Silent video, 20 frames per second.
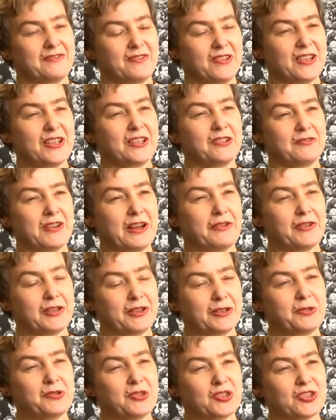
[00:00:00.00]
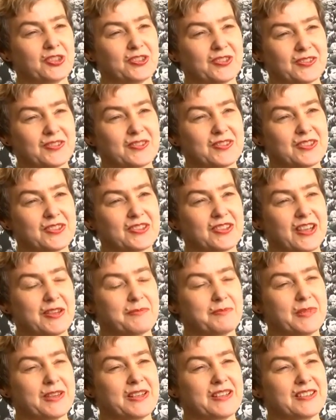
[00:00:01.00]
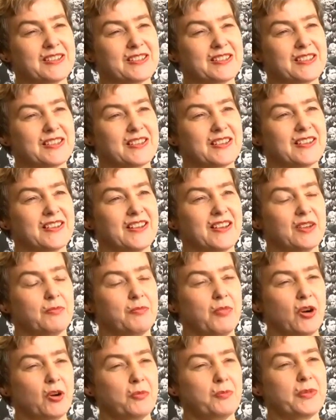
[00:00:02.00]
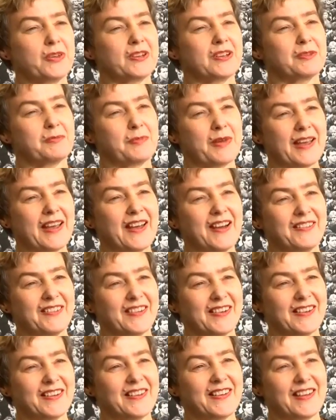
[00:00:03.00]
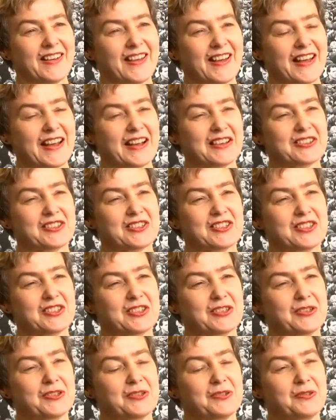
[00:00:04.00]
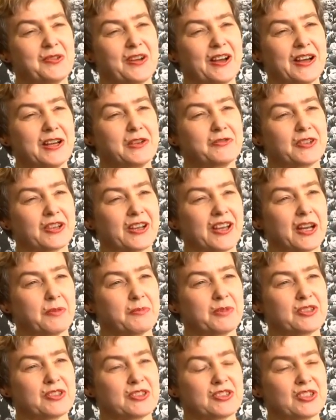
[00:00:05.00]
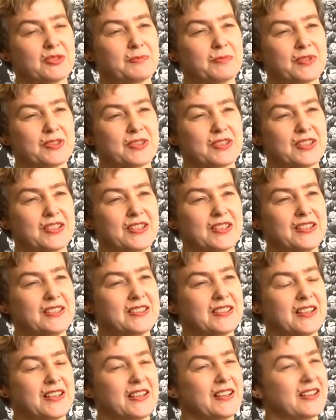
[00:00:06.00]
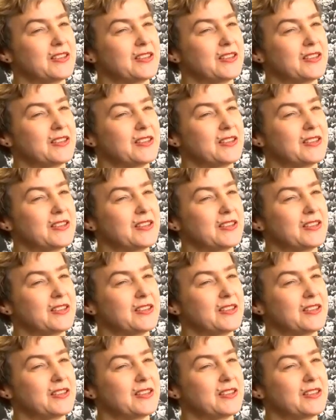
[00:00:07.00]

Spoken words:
real revolutions, it means that popular power has to overcome and supersede